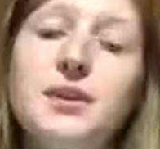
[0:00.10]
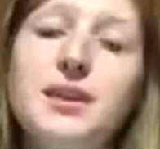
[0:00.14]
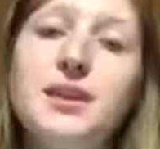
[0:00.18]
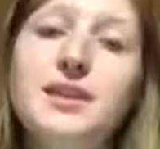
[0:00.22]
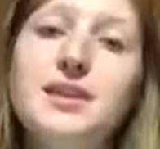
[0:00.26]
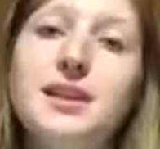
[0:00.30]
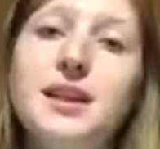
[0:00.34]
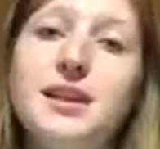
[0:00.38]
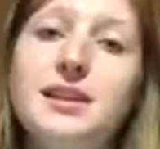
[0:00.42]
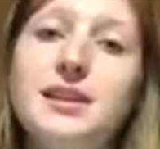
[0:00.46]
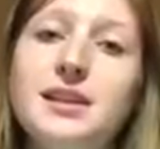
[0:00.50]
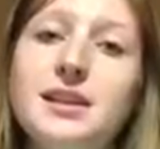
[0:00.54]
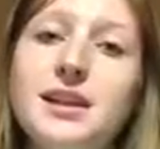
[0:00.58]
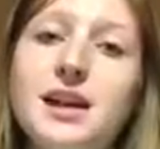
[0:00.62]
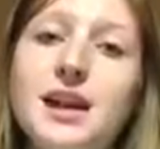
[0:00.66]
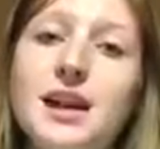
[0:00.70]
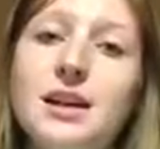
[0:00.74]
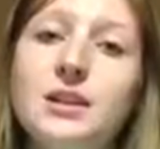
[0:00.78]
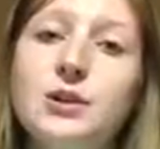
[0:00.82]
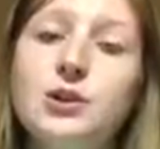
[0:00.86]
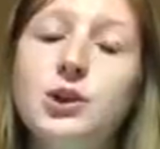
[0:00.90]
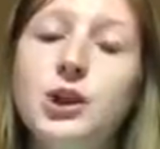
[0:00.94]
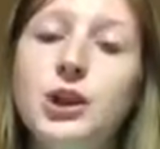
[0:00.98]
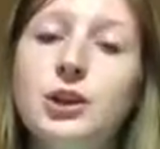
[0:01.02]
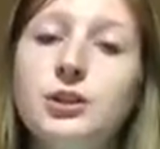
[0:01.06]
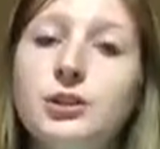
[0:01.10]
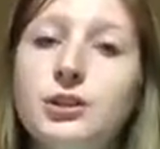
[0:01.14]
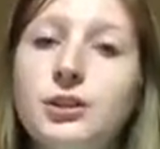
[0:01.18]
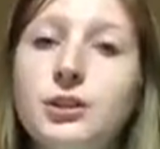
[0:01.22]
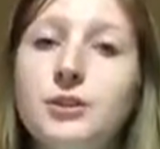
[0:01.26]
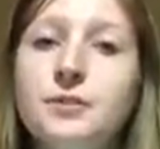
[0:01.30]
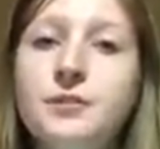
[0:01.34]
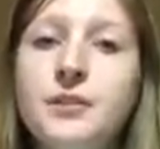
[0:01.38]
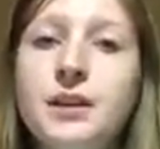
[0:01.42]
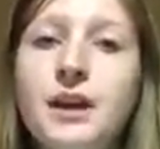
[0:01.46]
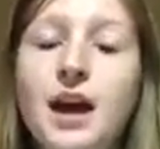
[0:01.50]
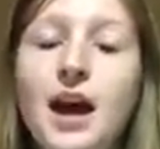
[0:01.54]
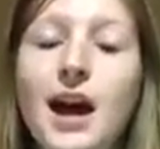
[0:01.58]
this idea in general.
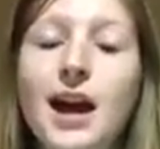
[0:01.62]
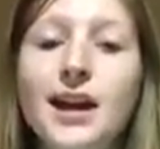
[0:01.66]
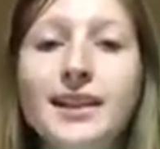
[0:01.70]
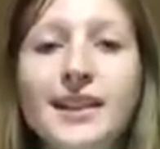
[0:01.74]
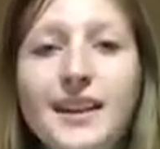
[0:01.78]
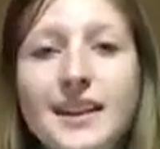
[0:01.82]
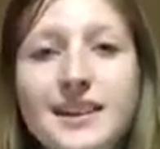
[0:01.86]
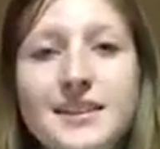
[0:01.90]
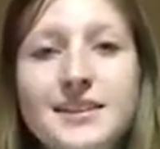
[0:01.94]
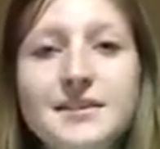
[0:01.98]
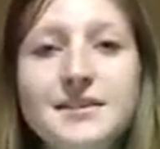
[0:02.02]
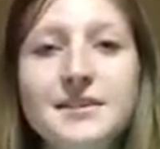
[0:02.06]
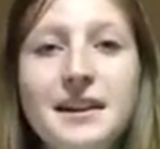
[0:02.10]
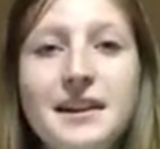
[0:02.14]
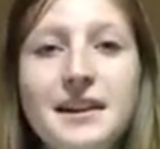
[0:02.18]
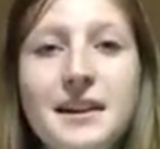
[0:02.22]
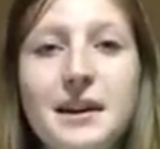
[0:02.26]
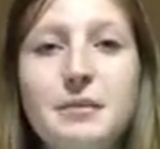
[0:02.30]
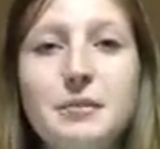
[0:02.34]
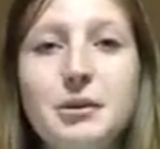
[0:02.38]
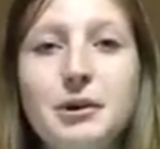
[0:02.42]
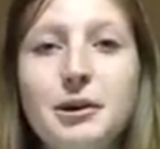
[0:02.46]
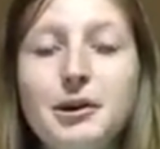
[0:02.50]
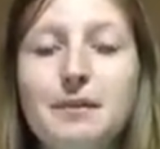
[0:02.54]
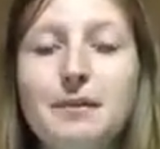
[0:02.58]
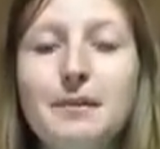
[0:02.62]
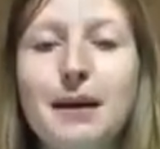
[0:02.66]
I'd like to find out more